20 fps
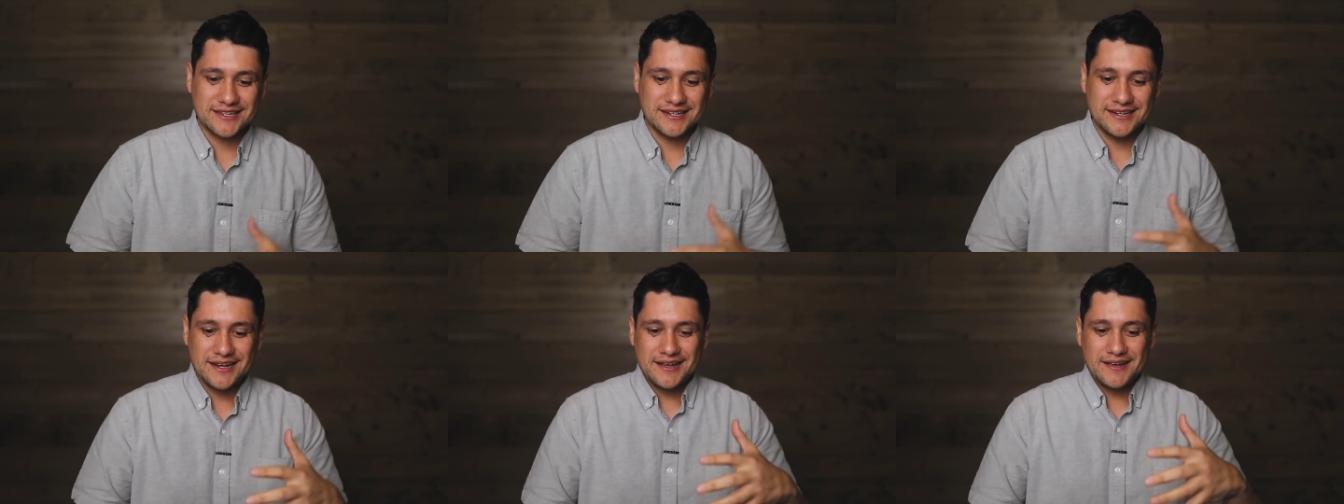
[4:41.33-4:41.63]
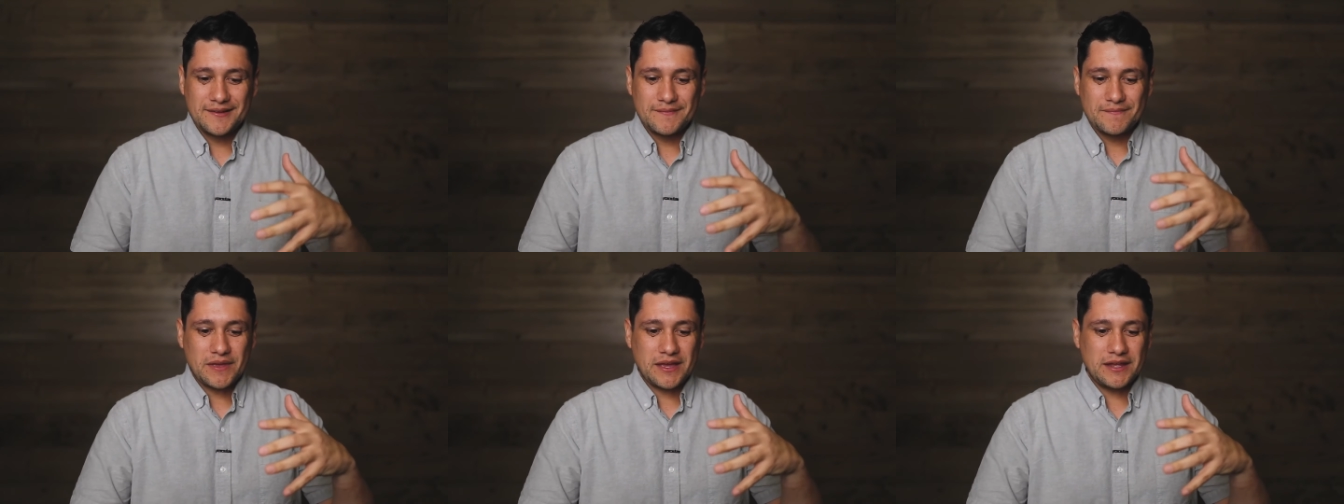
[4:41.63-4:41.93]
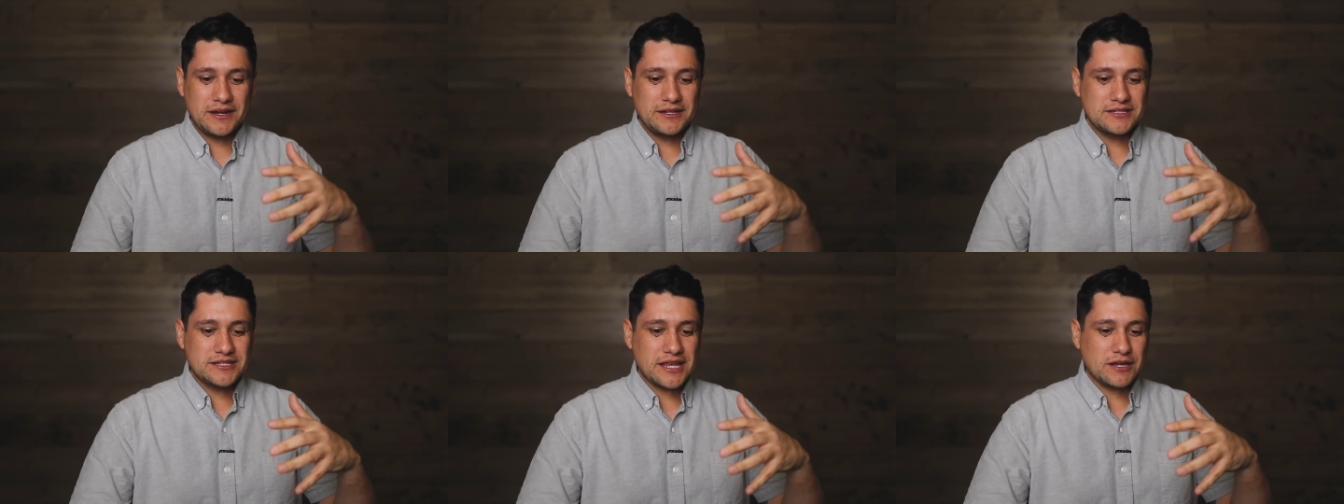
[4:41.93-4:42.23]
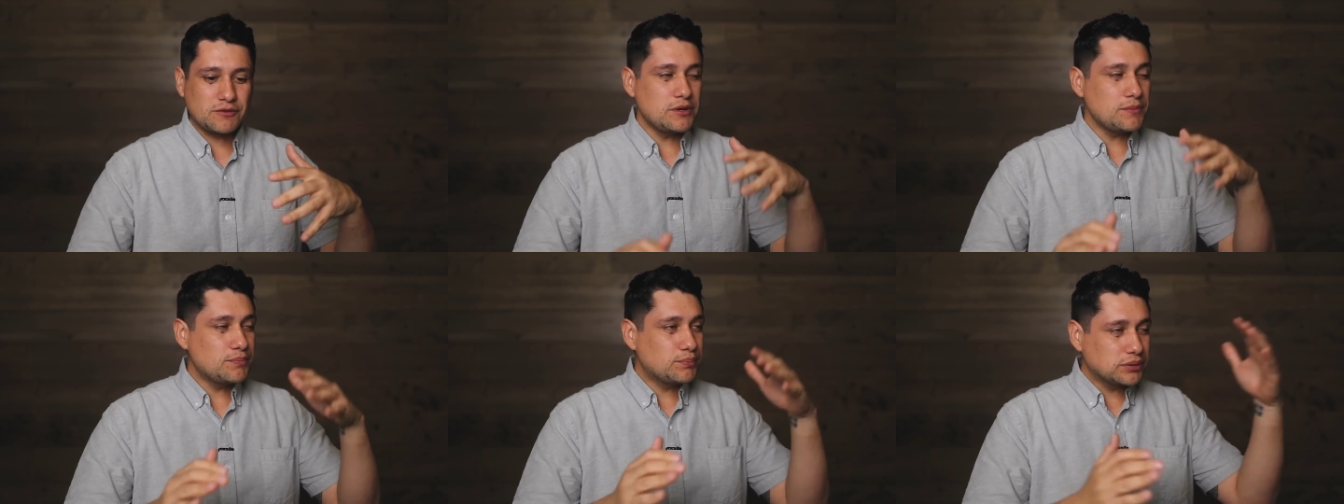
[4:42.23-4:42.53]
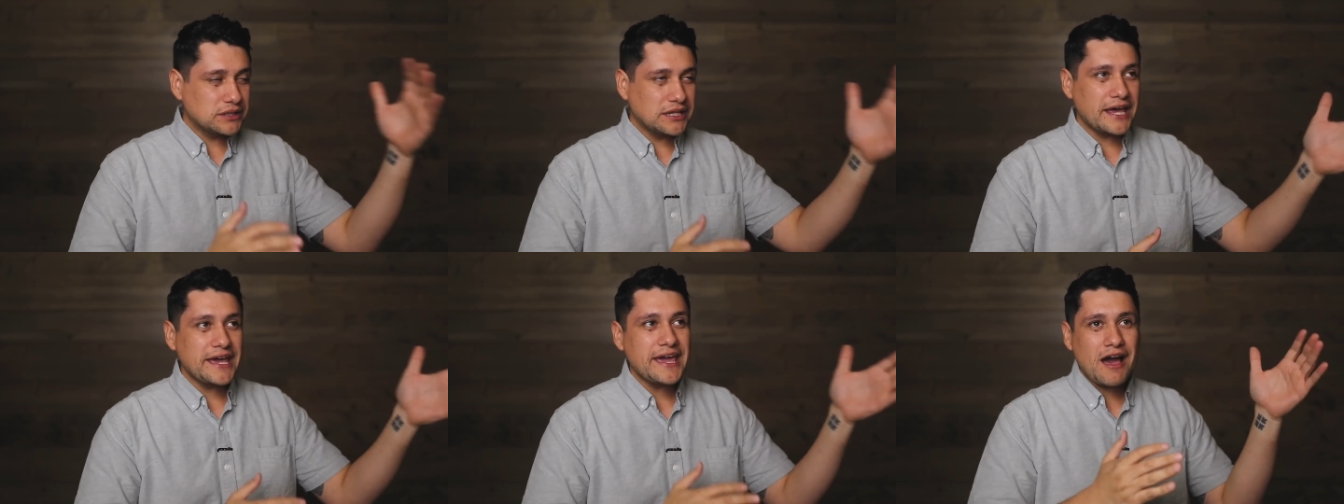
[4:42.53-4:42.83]
And it's we
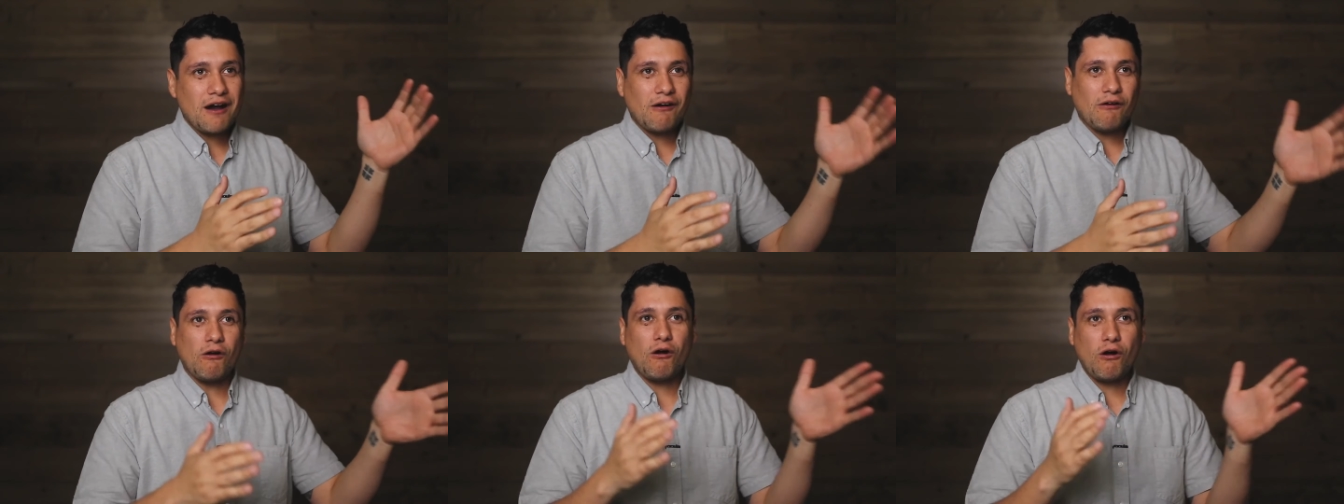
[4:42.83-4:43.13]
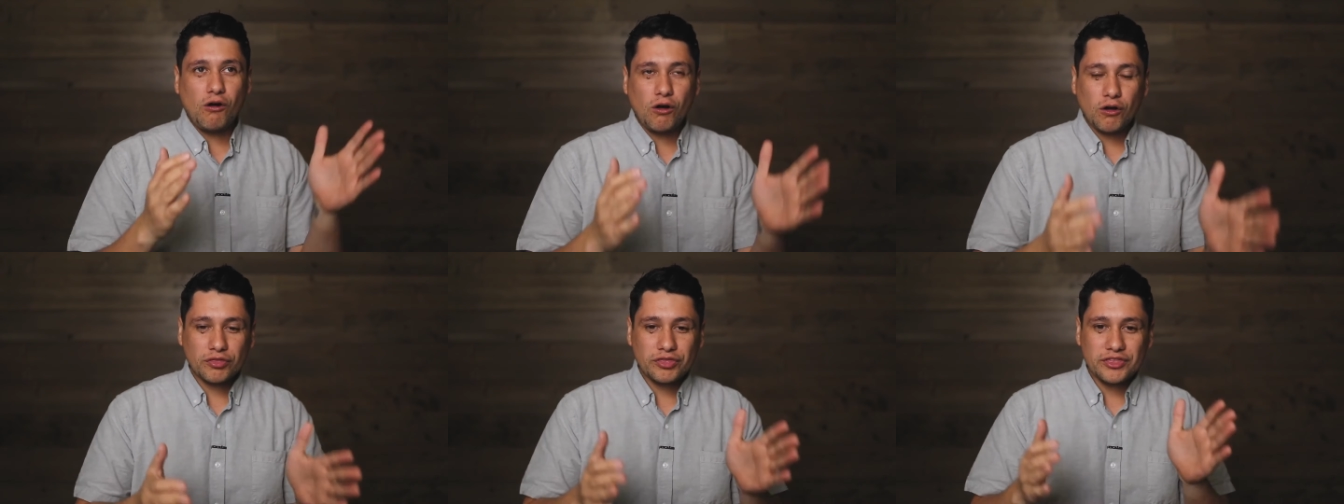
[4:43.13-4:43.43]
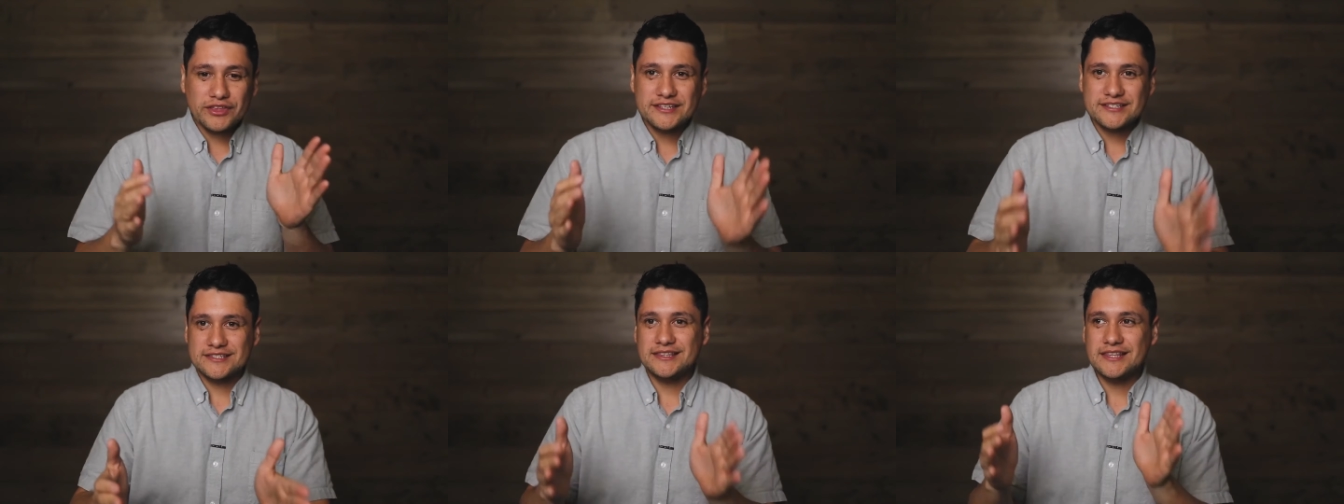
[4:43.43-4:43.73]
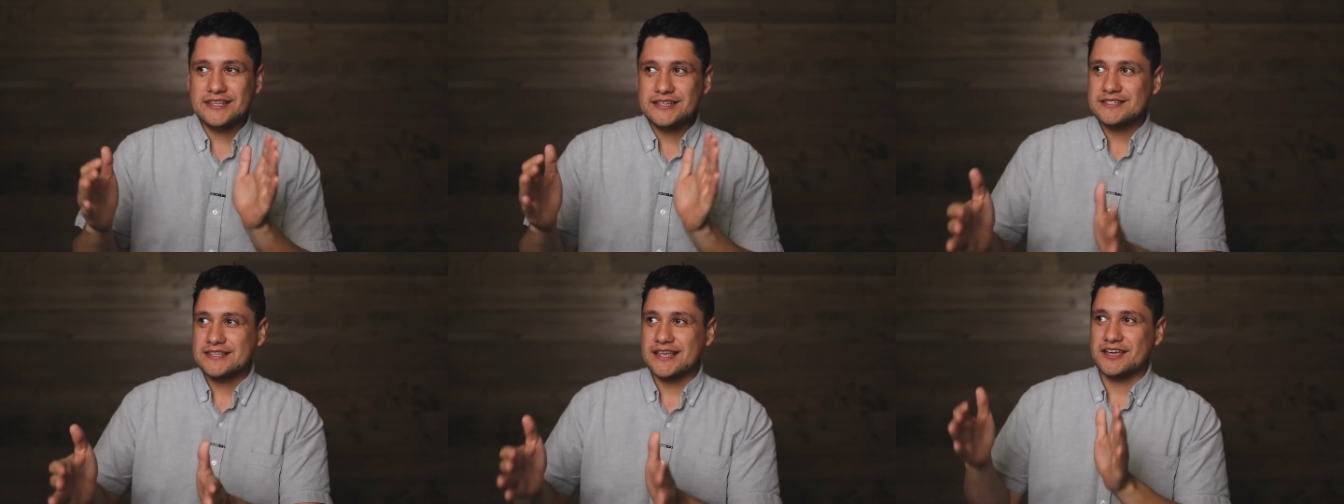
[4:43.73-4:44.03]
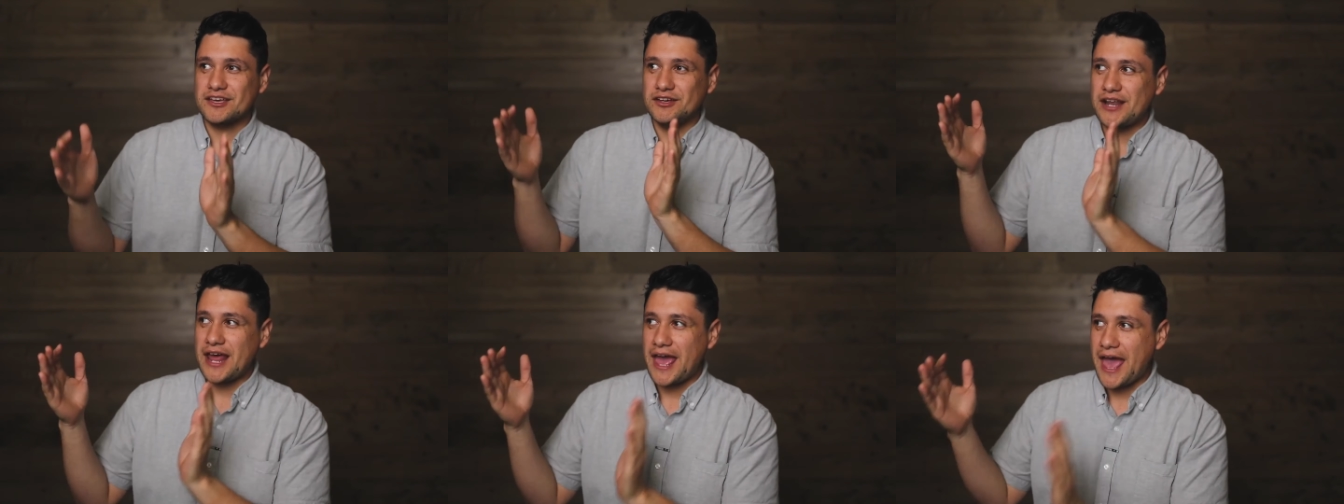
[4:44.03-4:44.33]
play out all these things
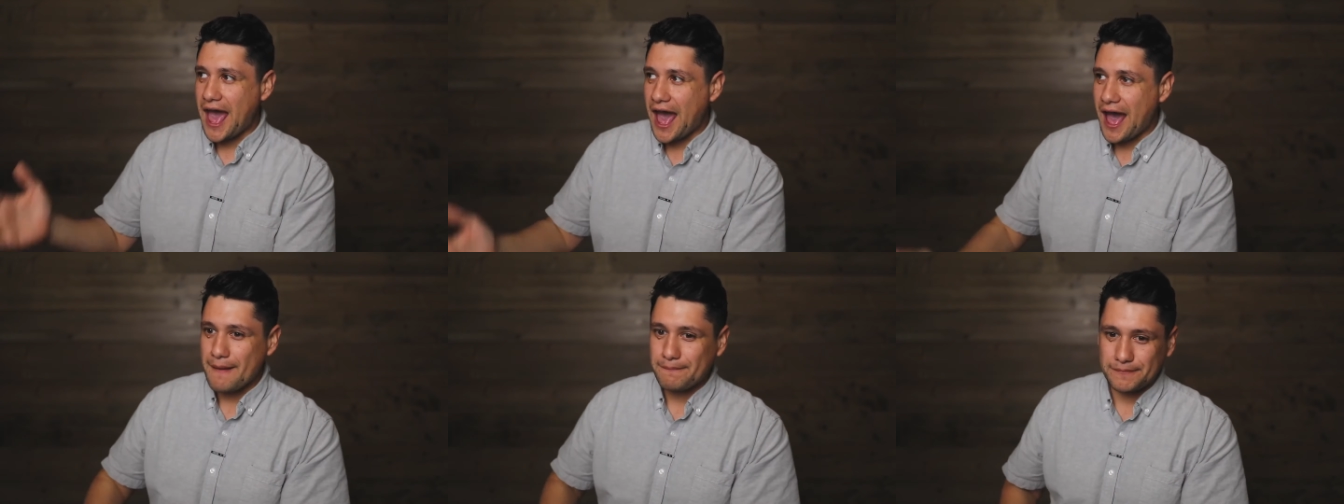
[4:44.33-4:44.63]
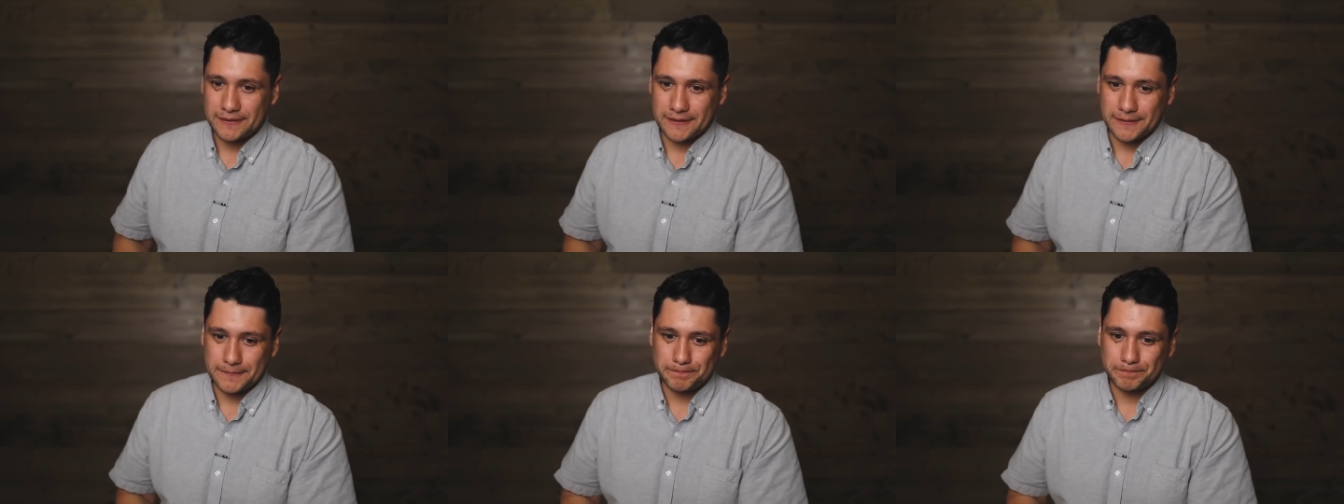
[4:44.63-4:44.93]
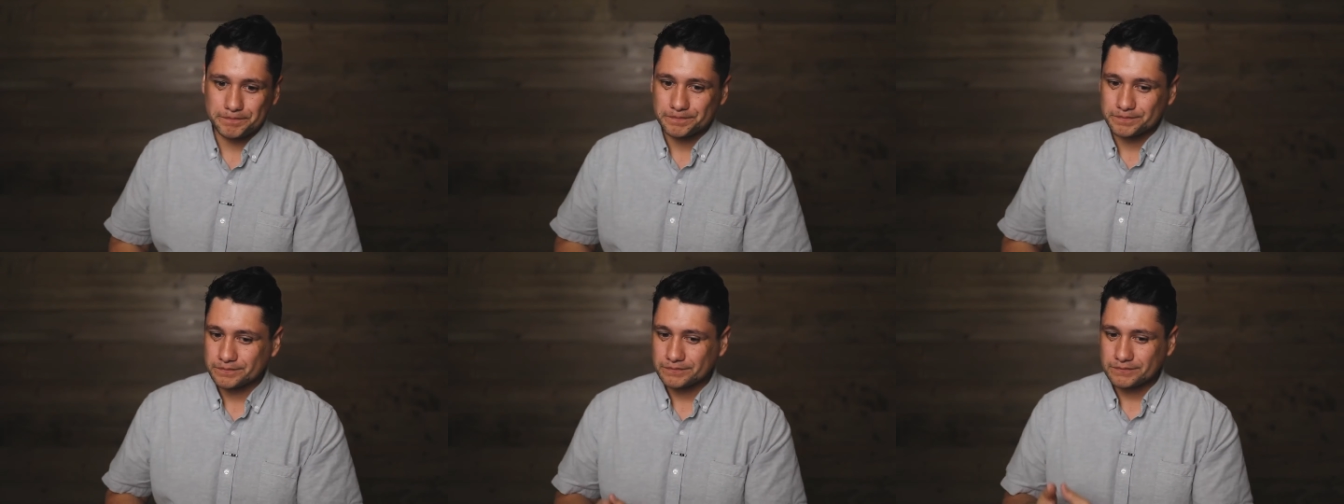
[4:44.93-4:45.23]
that could happen,